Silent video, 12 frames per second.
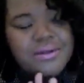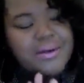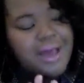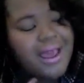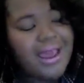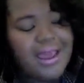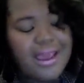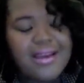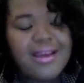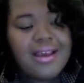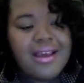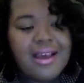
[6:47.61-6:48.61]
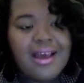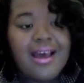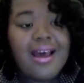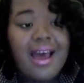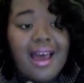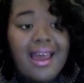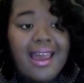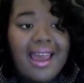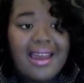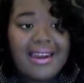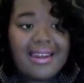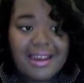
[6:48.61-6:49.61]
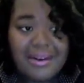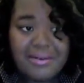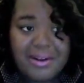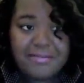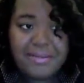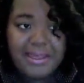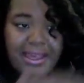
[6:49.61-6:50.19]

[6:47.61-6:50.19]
So I had it kind of rough.